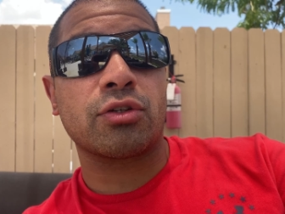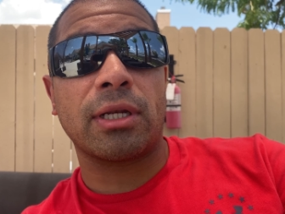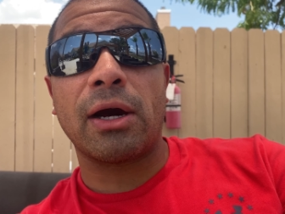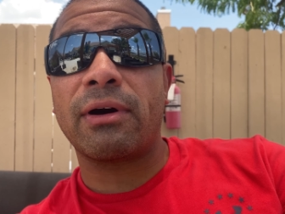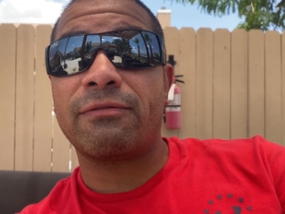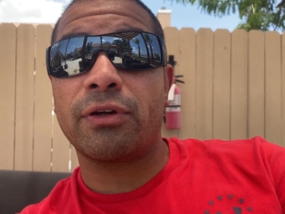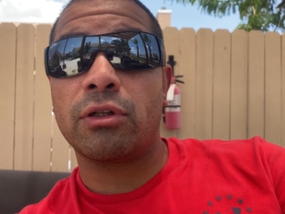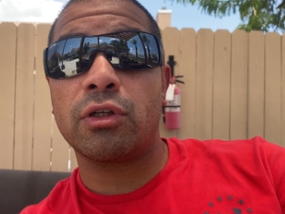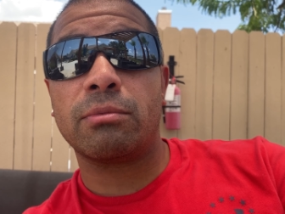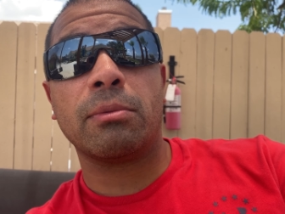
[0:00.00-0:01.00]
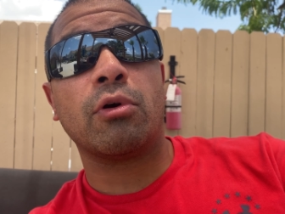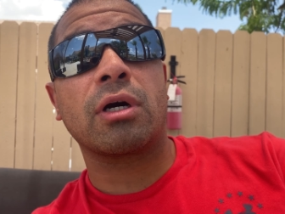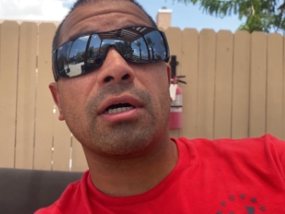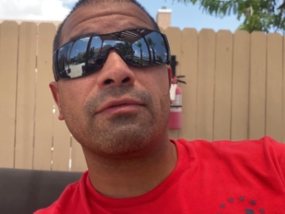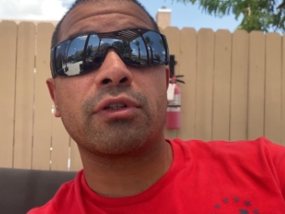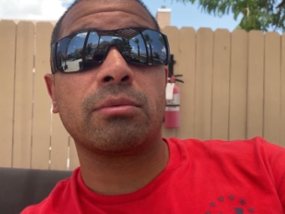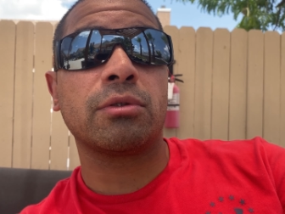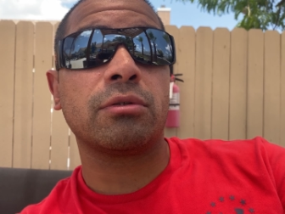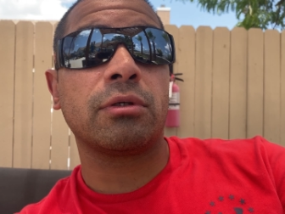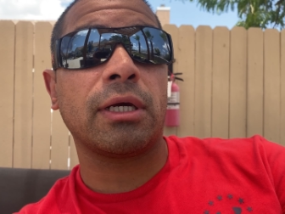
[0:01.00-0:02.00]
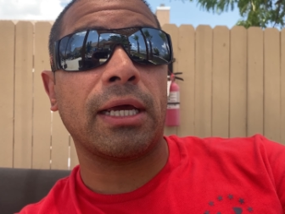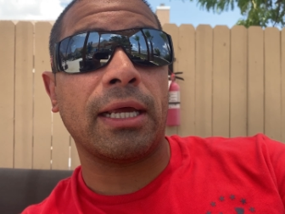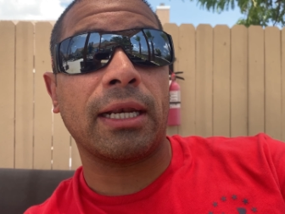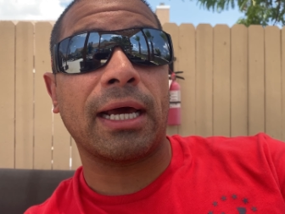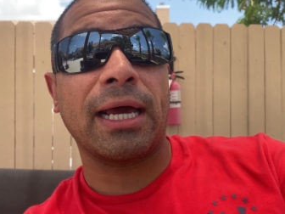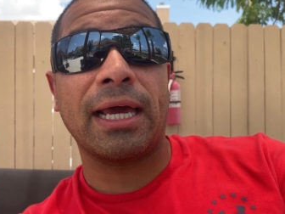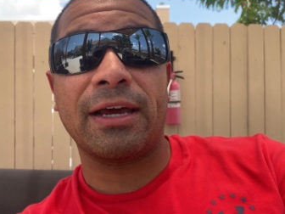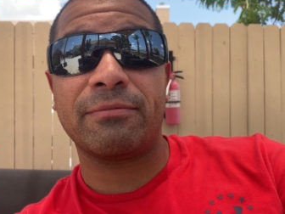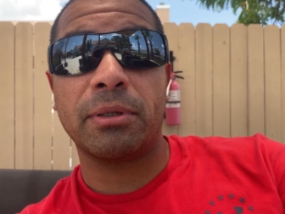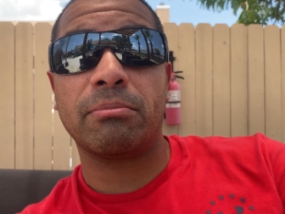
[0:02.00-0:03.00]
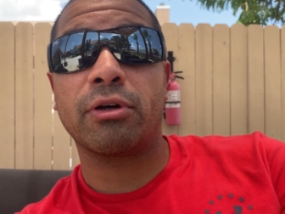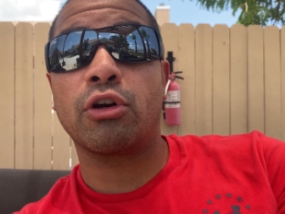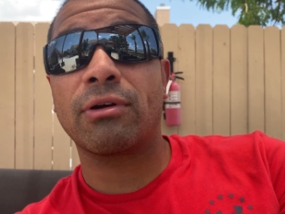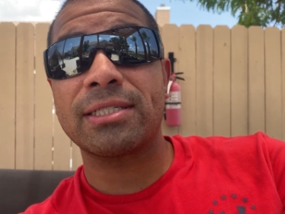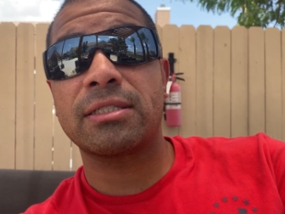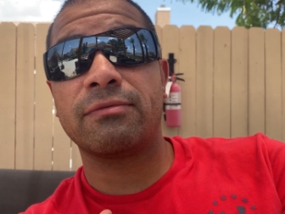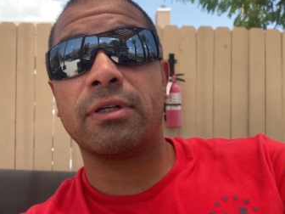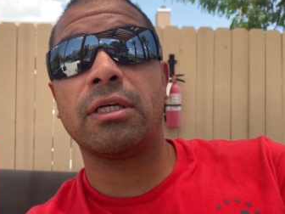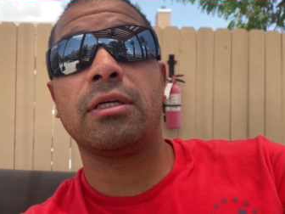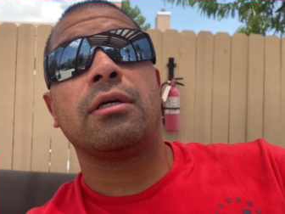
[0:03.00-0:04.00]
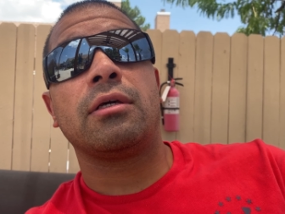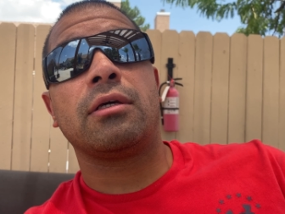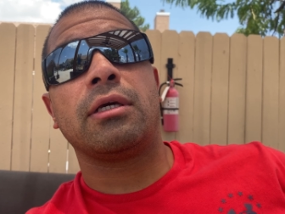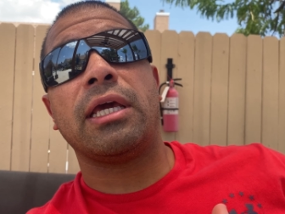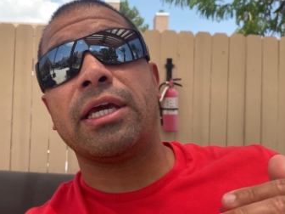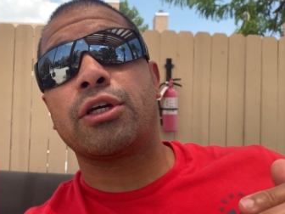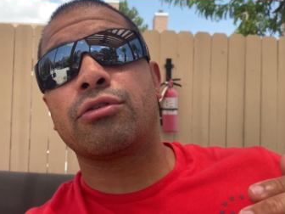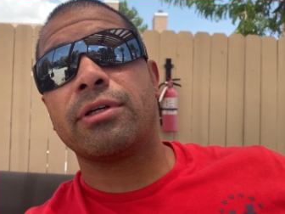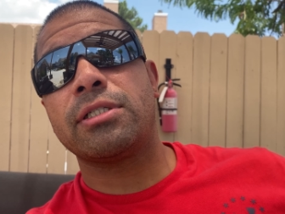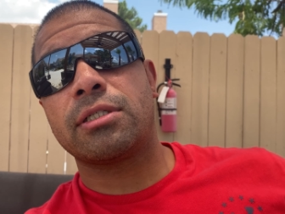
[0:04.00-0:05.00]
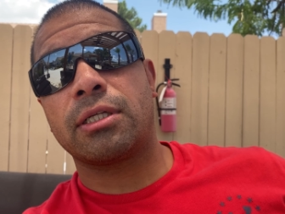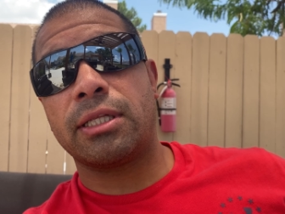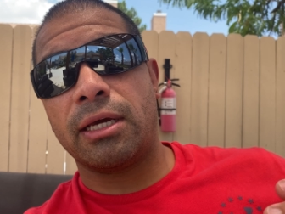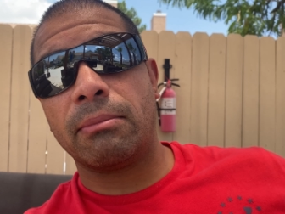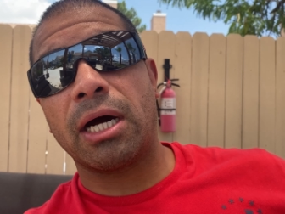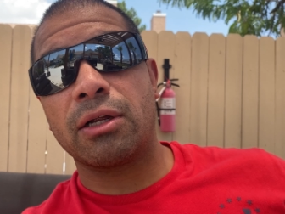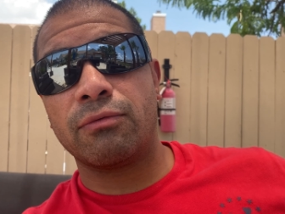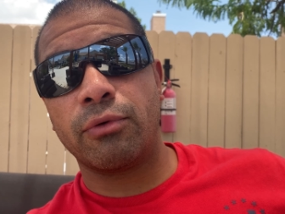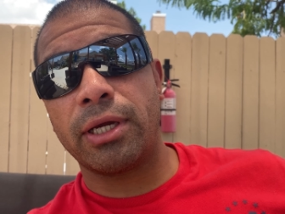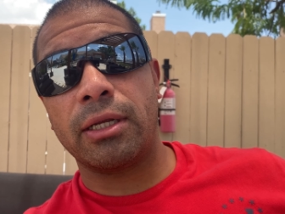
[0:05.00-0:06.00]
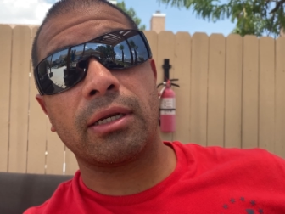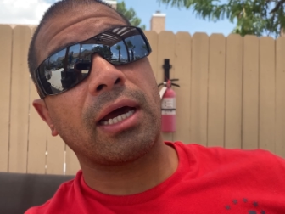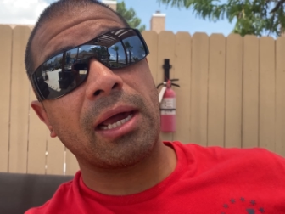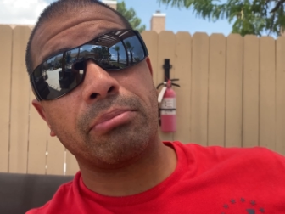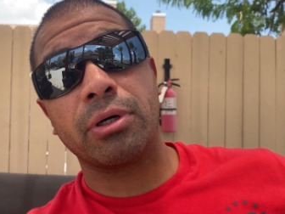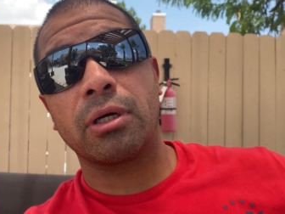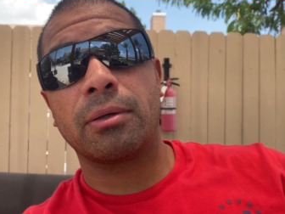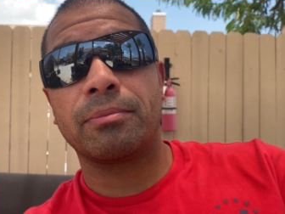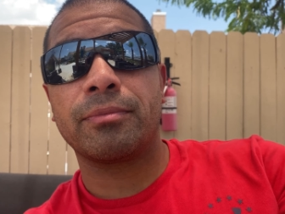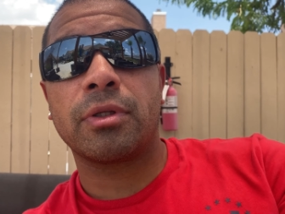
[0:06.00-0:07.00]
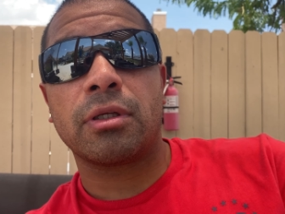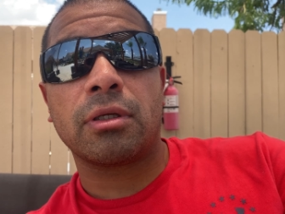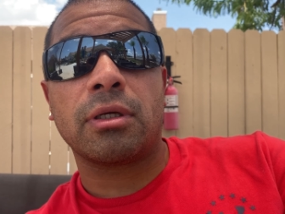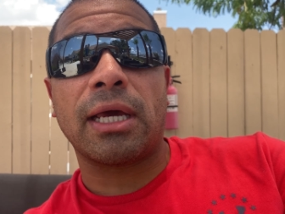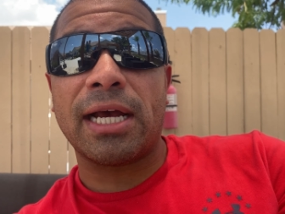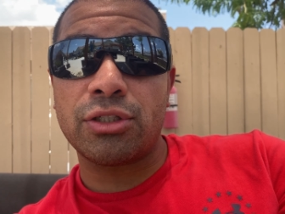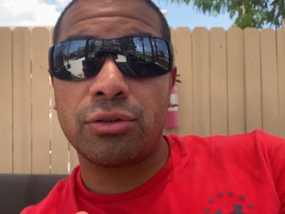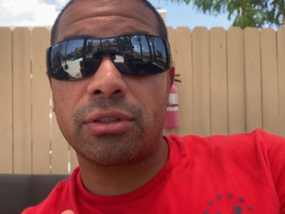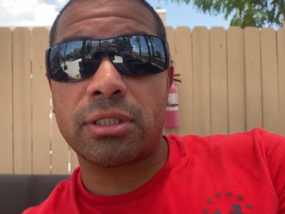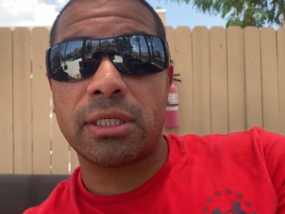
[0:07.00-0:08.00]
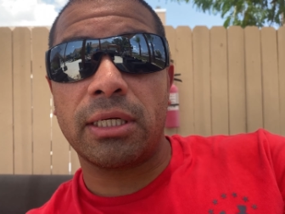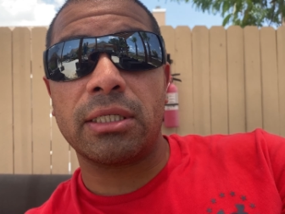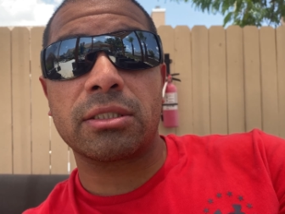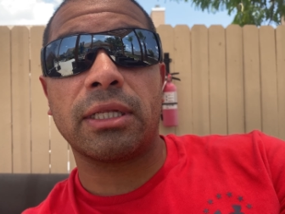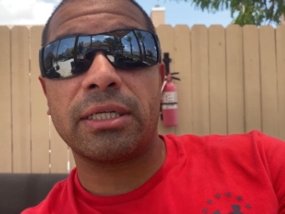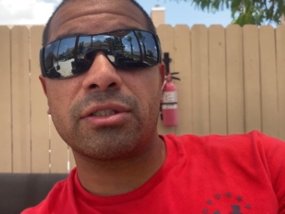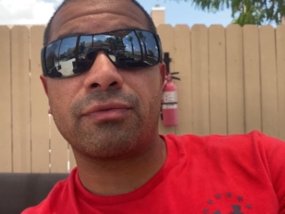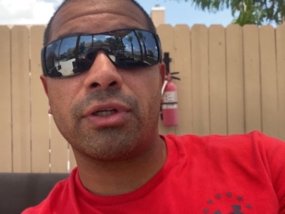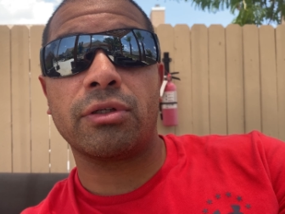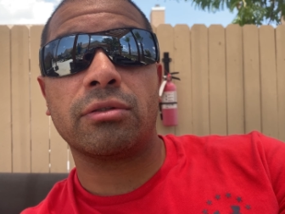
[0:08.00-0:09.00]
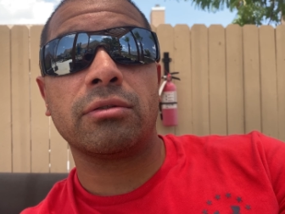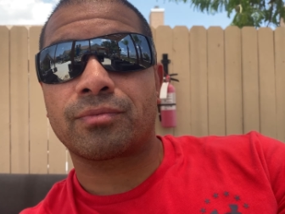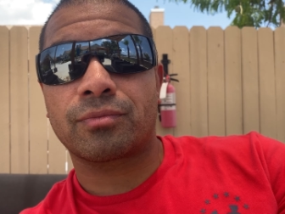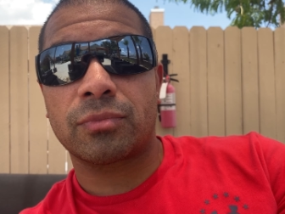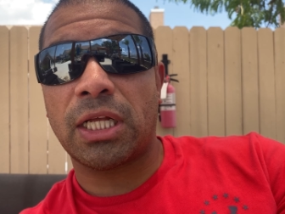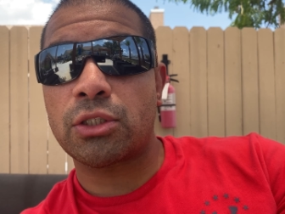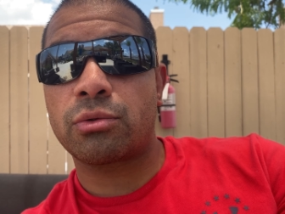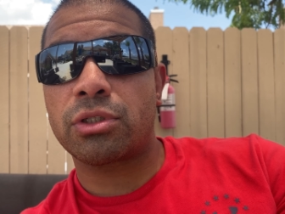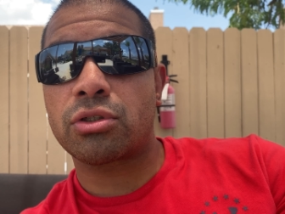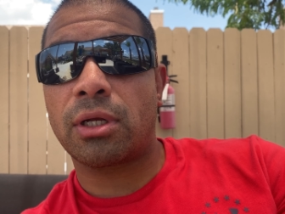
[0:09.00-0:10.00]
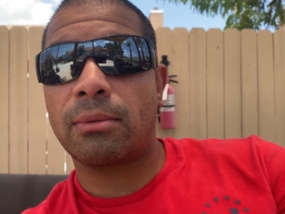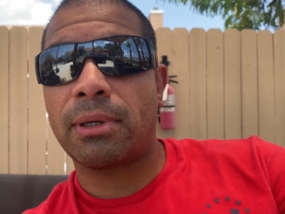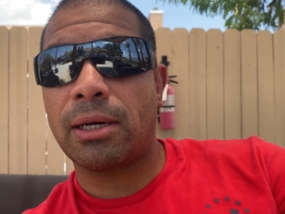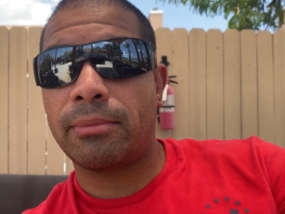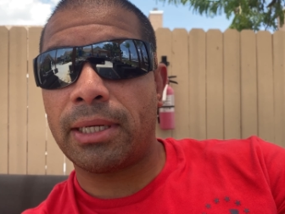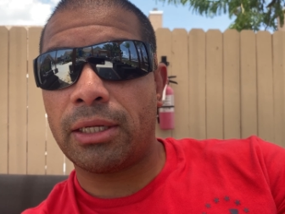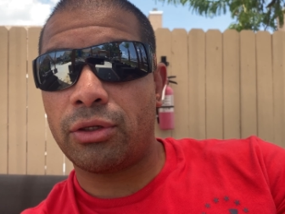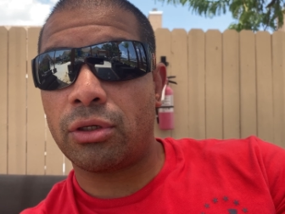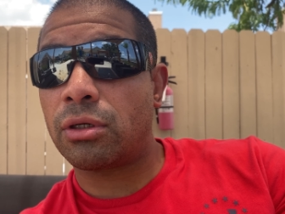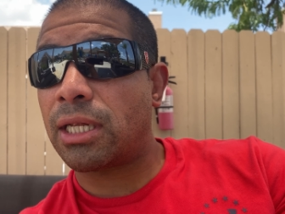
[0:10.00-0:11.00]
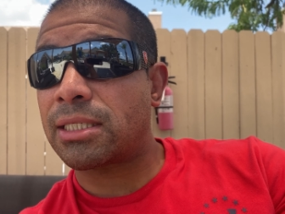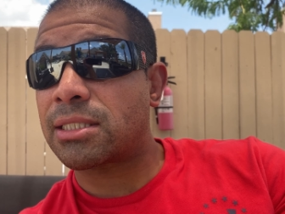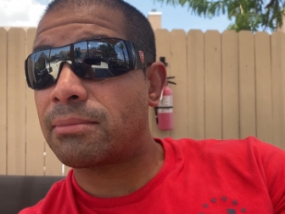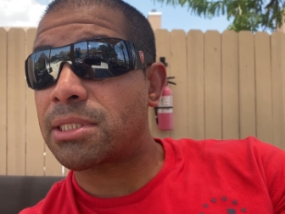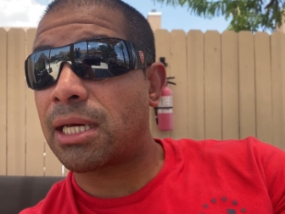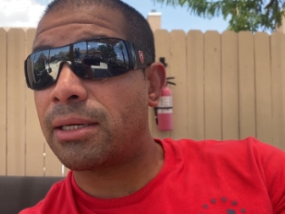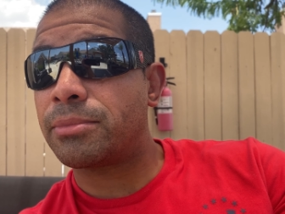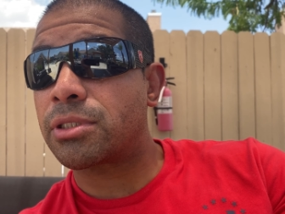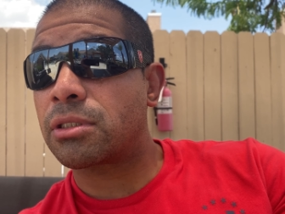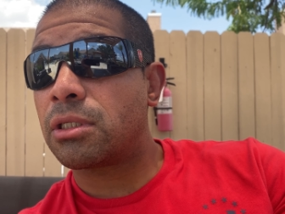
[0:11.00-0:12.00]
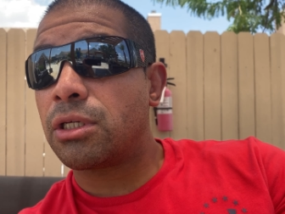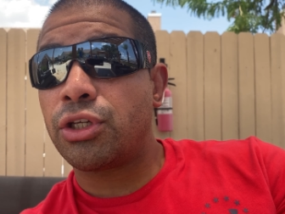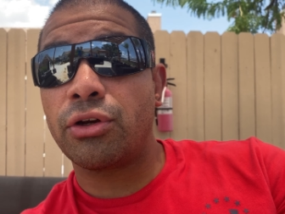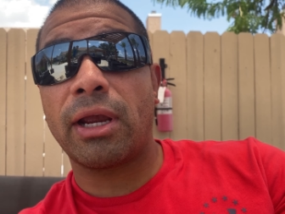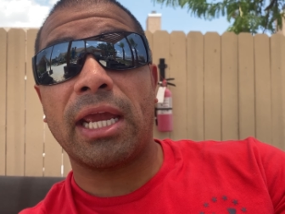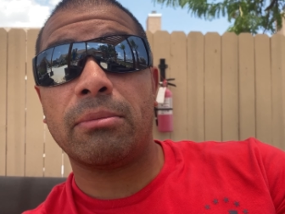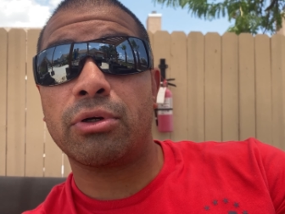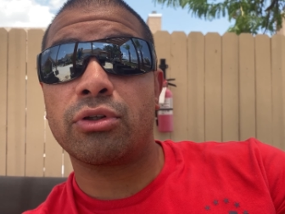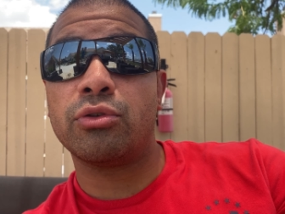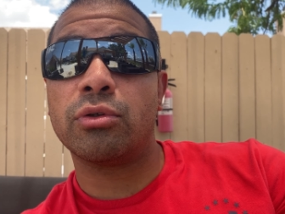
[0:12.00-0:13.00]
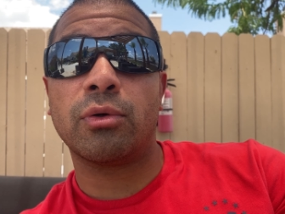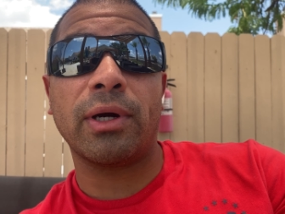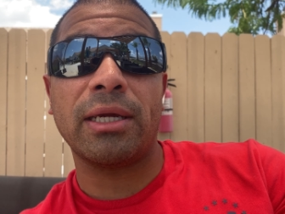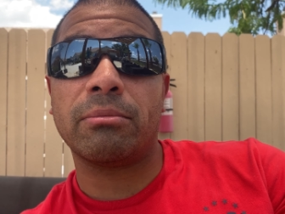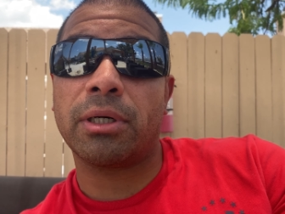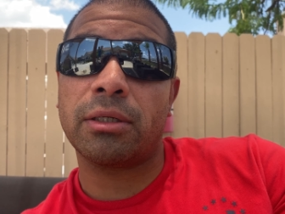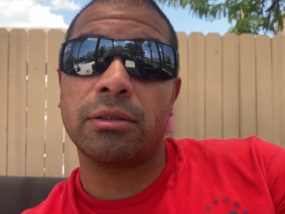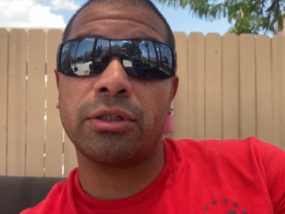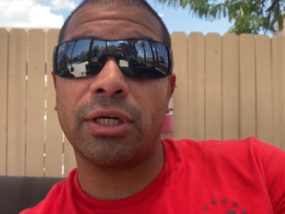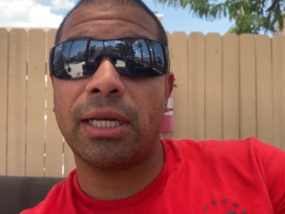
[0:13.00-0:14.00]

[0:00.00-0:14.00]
So now I feel a little bit more comfortable and I have been progressively increasing the amount of weight I put up, as you can see in this latest video. That's what it's all about, man. You know, like sometimes you're able to do a weight, but you're